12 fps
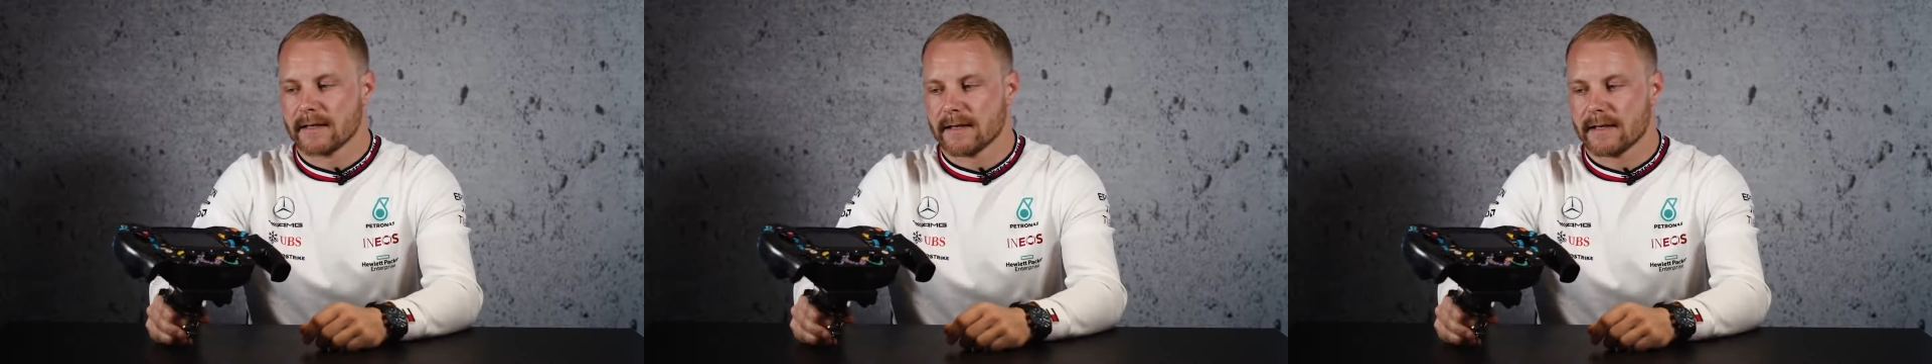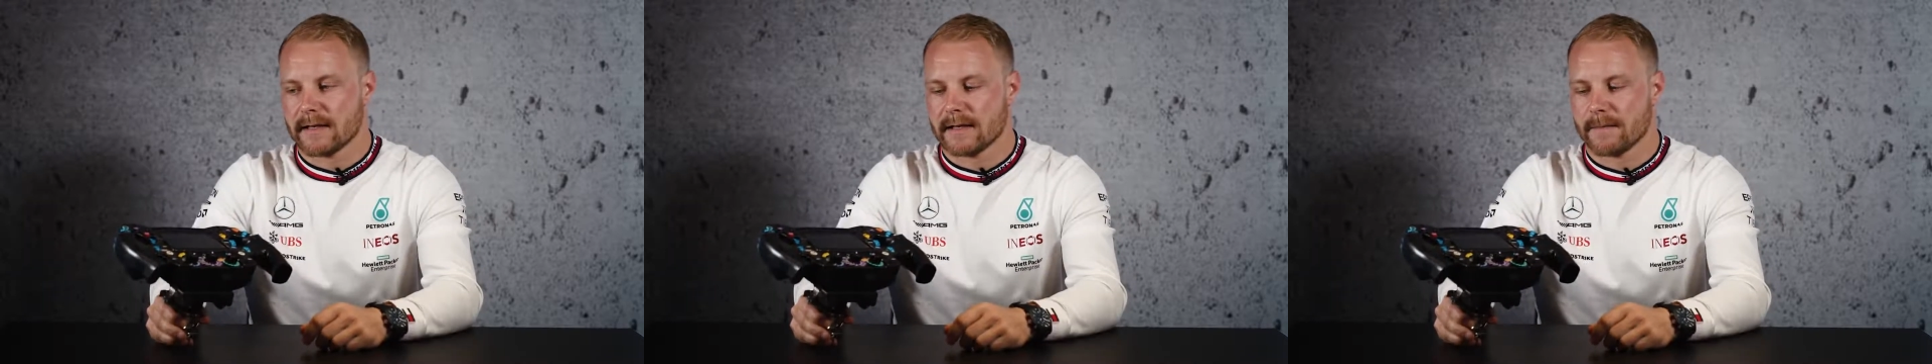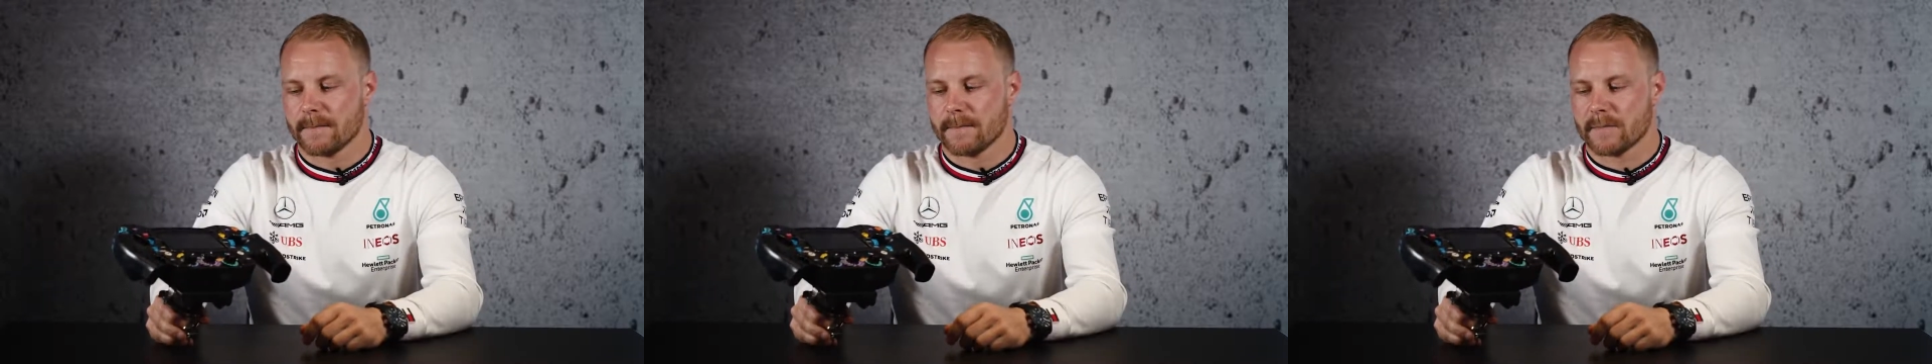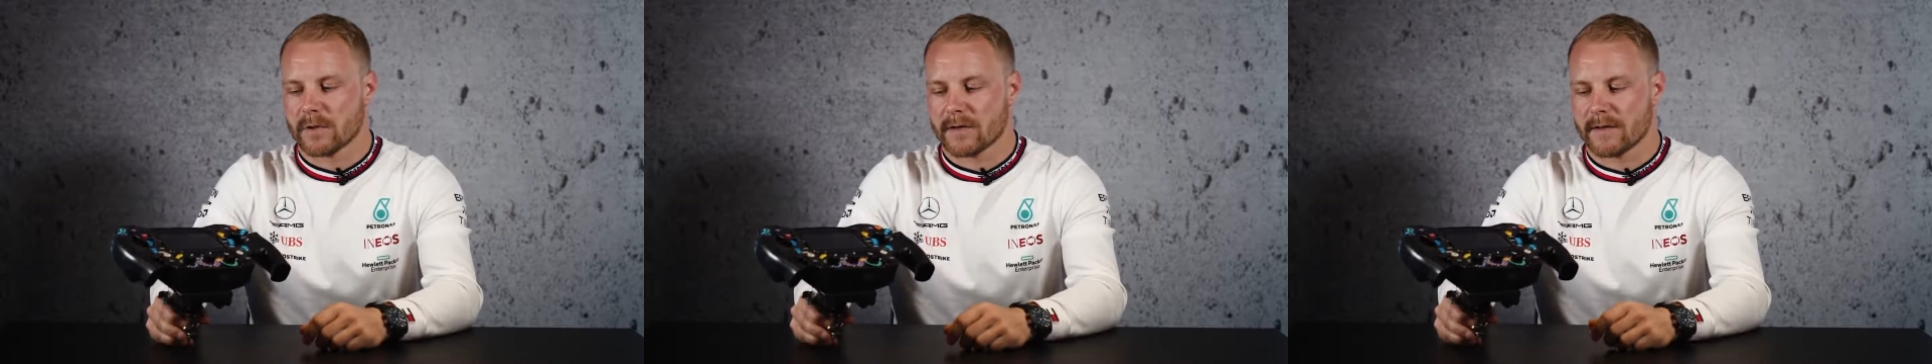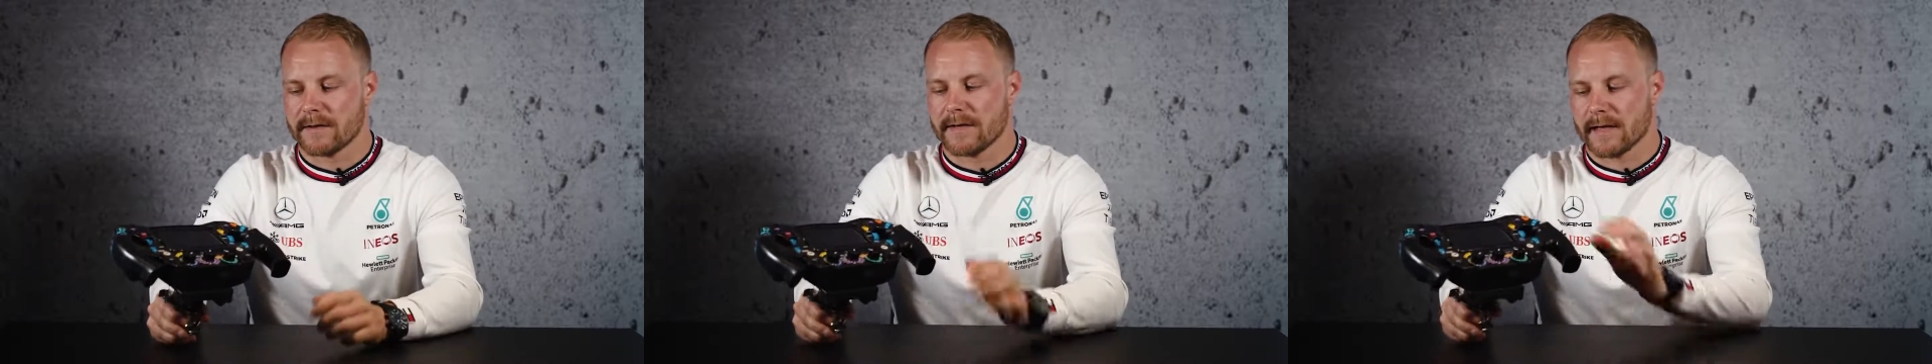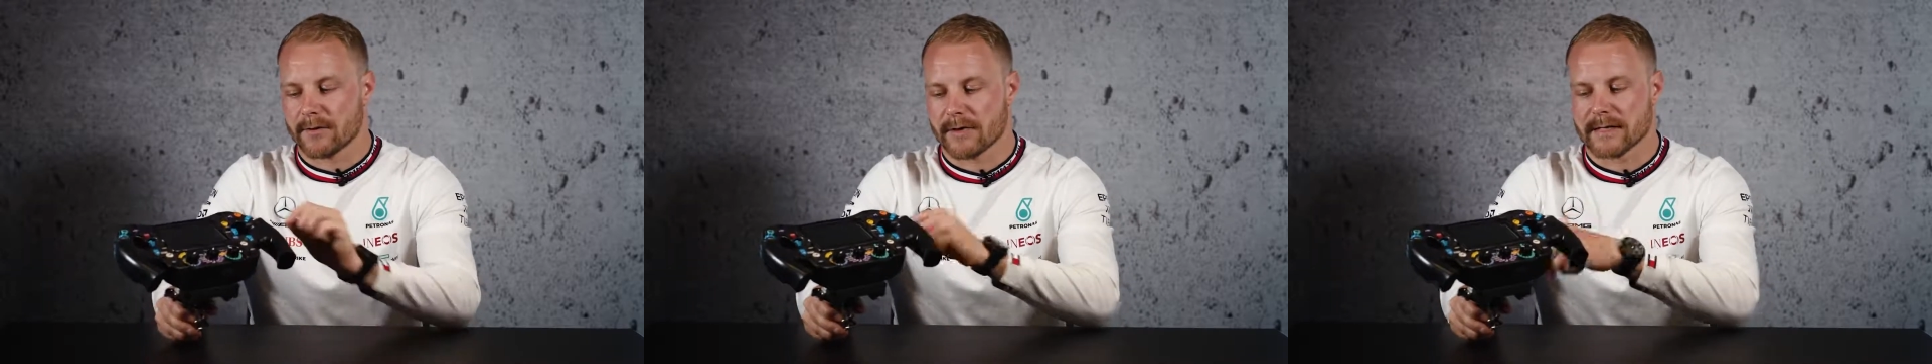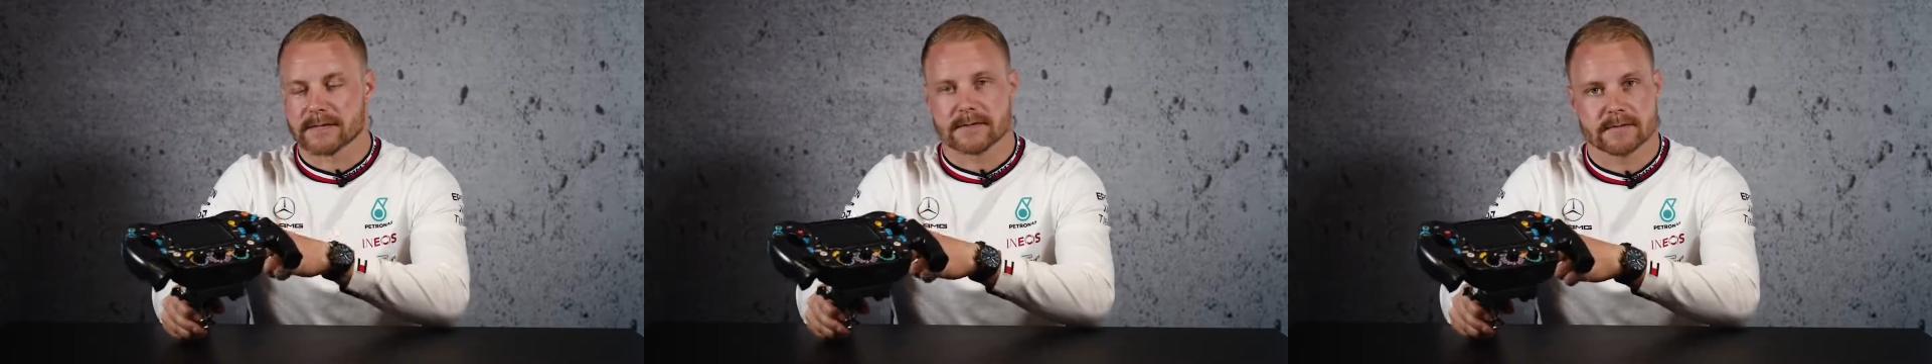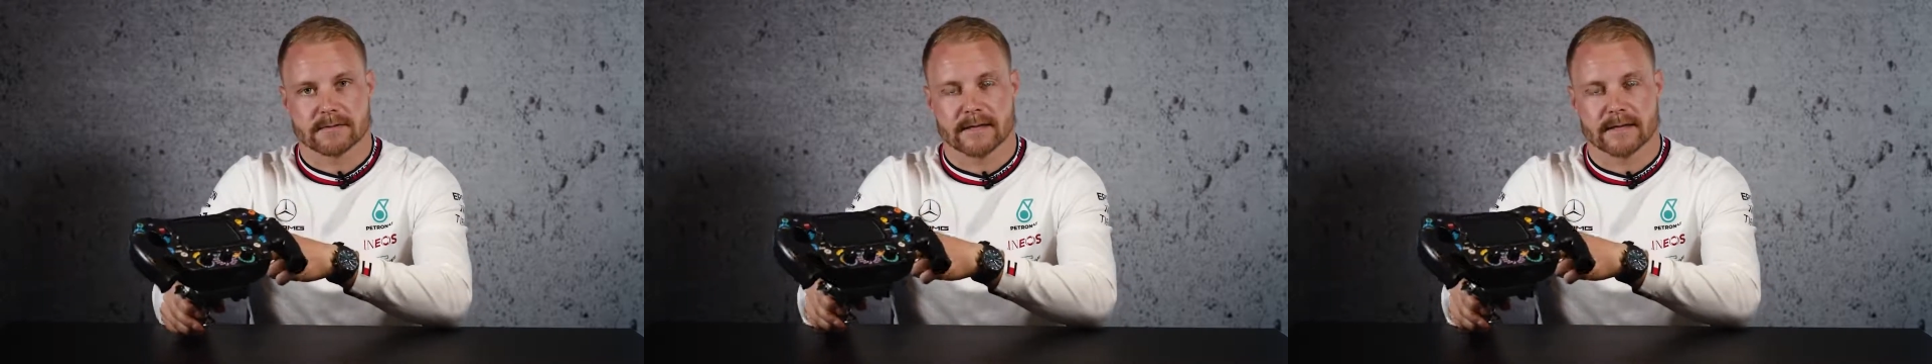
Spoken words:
Got the DRS